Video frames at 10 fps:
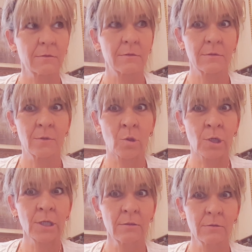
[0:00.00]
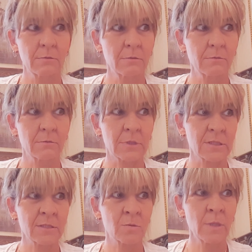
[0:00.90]
lord this
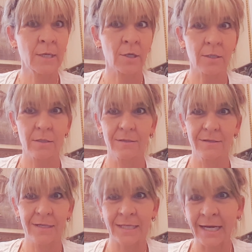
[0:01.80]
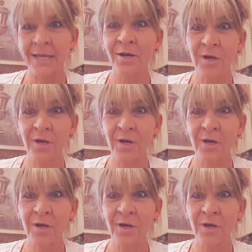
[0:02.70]
is weird and i hear